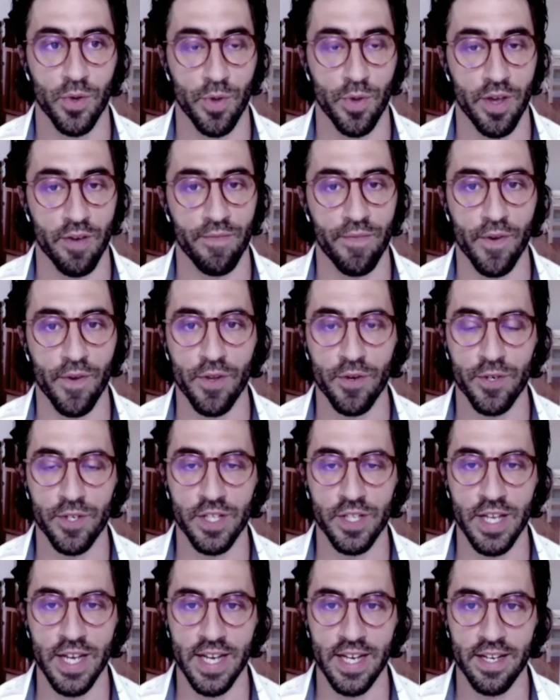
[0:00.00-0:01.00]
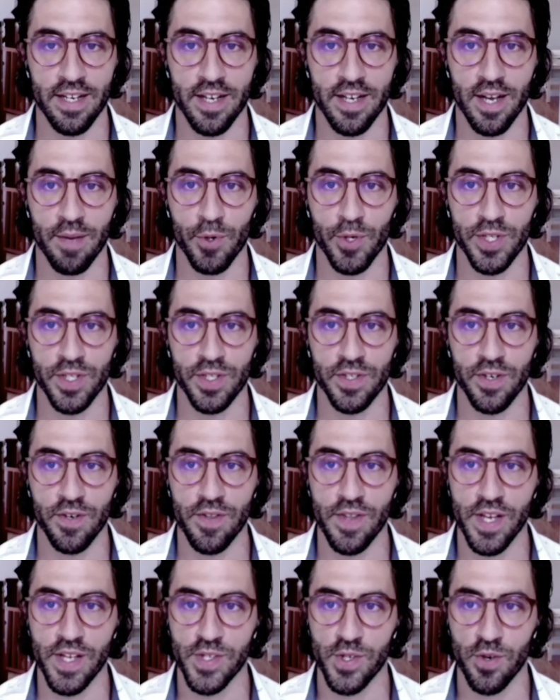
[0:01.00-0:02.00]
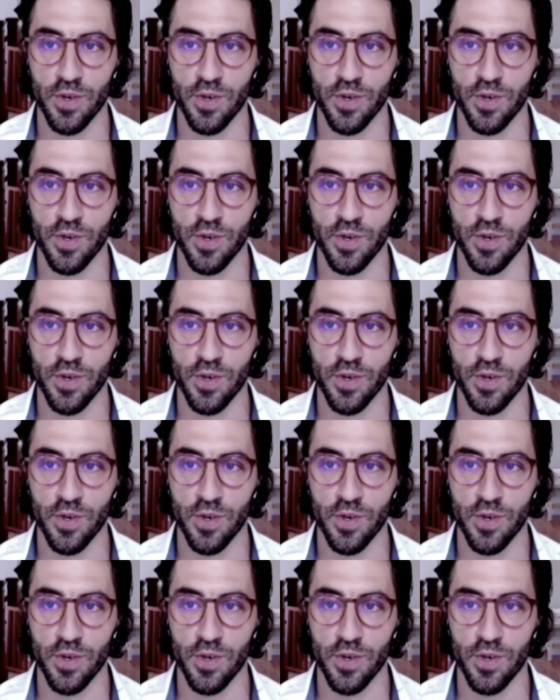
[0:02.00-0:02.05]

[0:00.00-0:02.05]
So without further delay, I'm going to turn